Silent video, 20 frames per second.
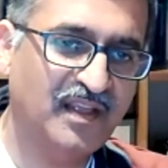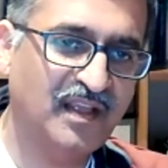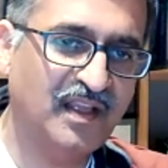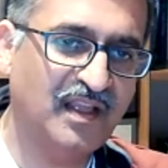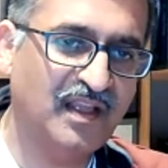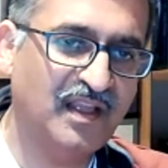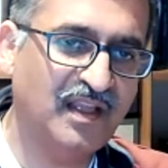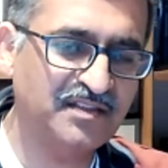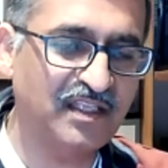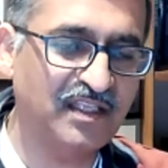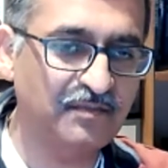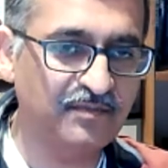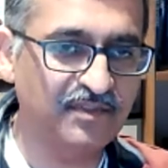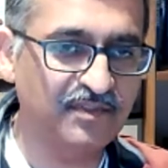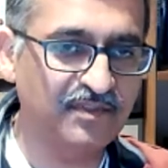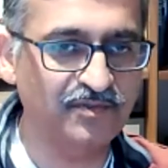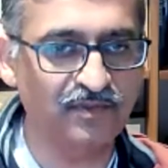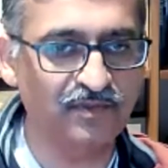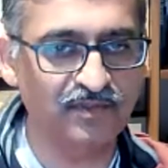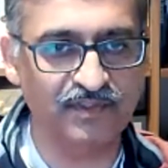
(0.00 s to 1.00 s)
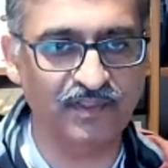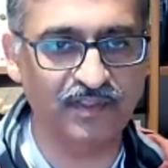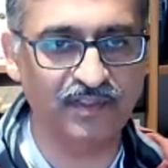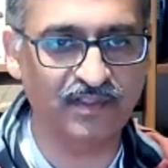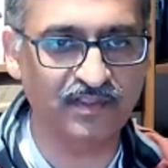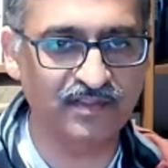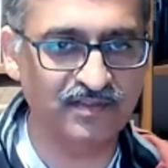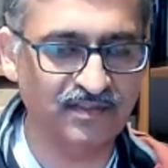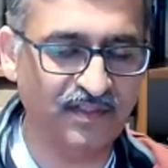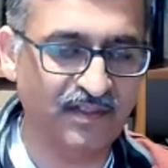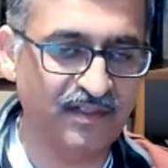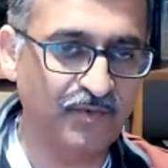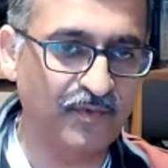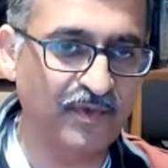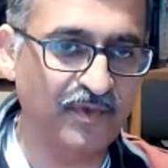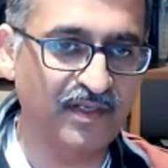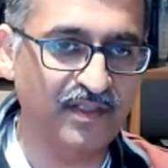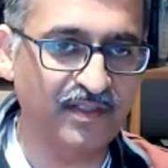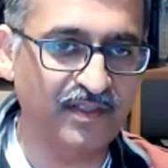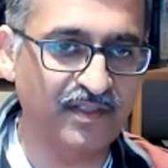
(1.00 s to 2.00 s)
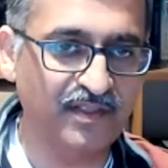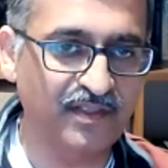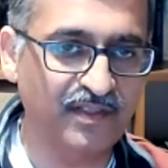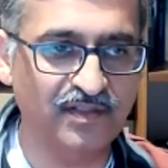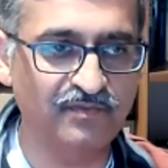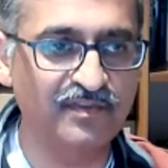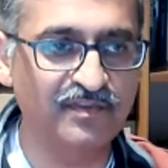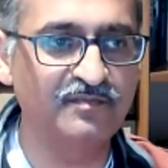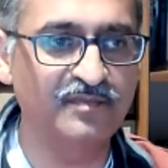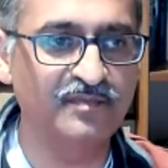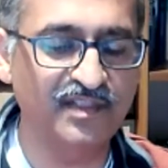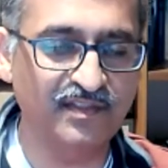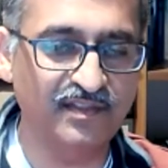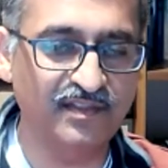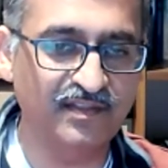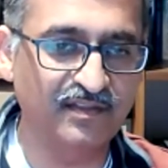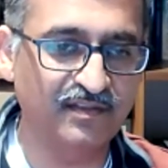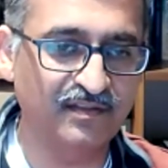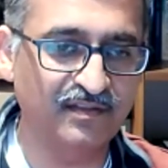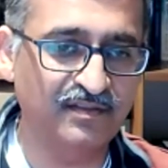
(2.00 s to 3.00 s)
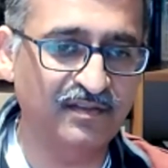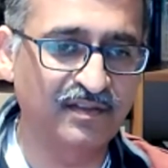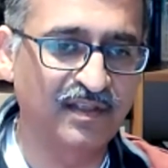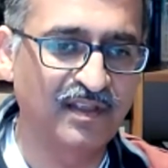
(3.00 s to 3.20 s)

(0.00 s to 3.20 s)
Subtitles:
as time has gone in the last 10, 20 years that we've been here,